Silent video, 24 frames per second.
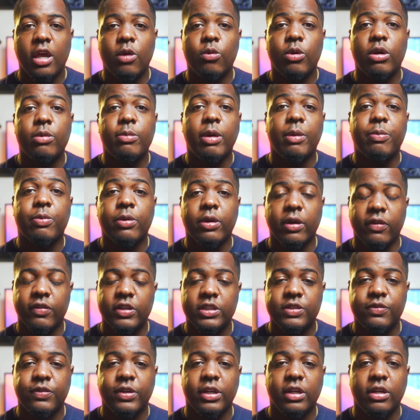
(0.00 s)
In one of my
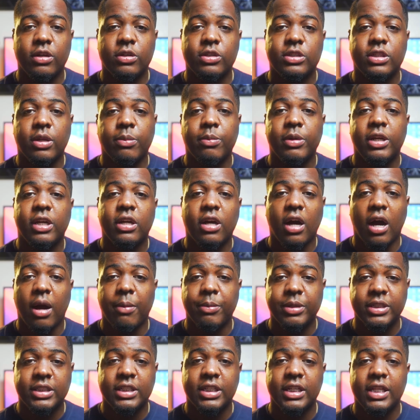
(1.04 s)
previous videos, somebody
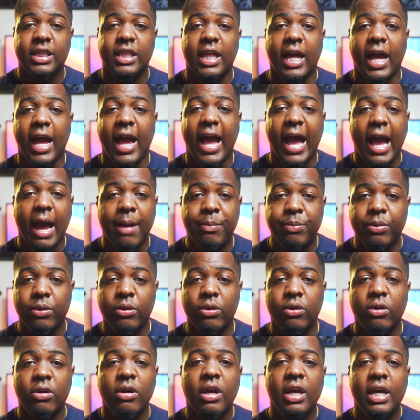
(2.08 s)
commented that
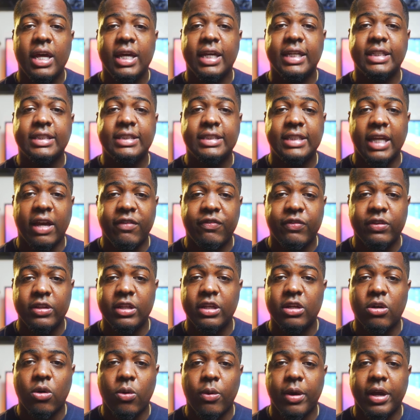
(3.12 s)
Apple is
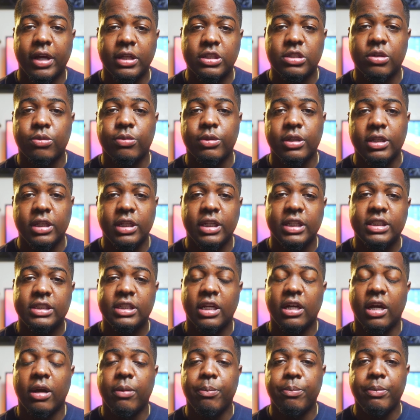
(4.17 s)
definitely going to release
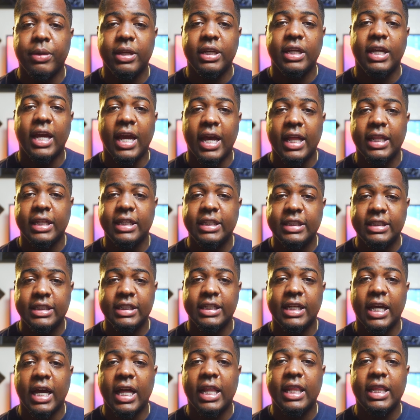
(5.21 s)
a mini
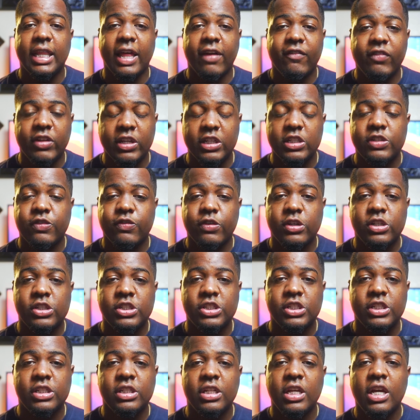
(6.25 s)
LED 11-inch
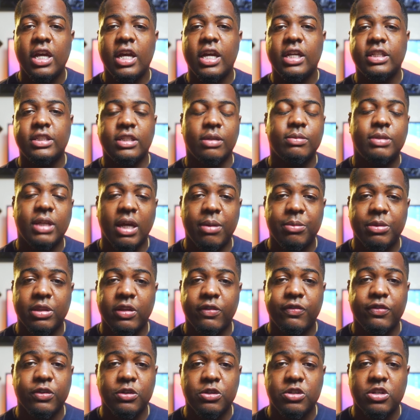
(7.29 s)
version sometime in
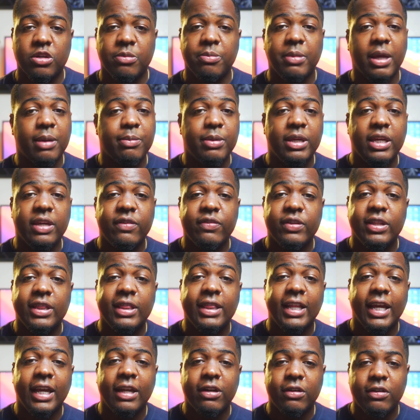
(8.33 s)
the future, maybe
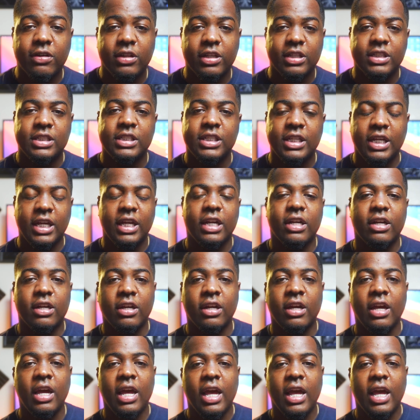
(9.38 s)
even later this year,